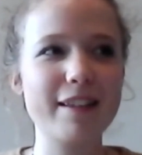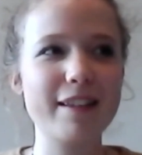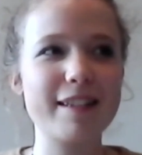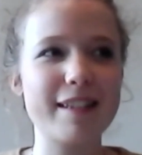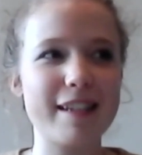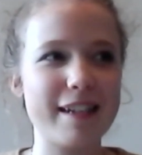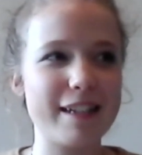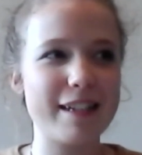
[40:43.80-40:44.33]

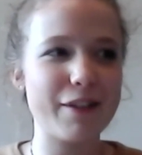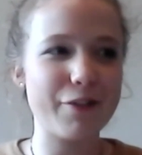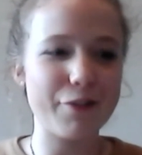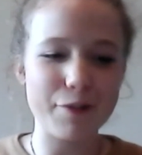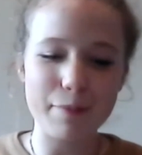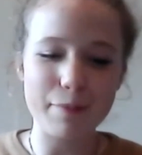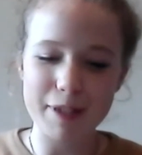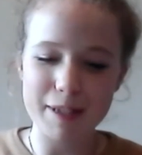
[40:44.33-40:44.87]
seeing
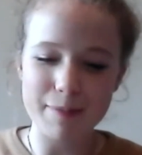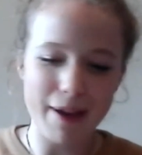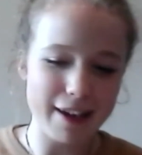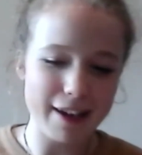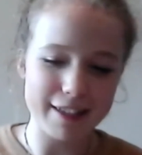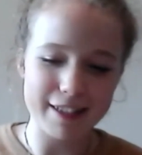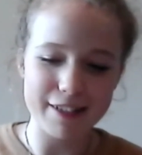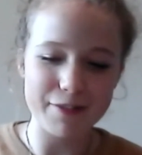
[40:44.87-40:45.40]
different
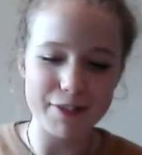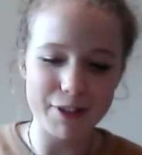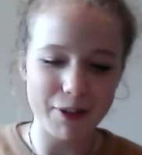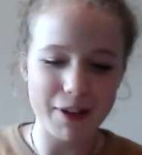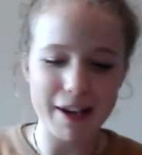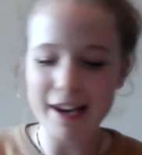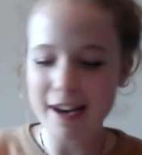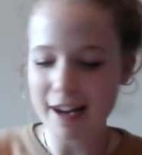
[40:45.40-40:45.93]
perspectives on it.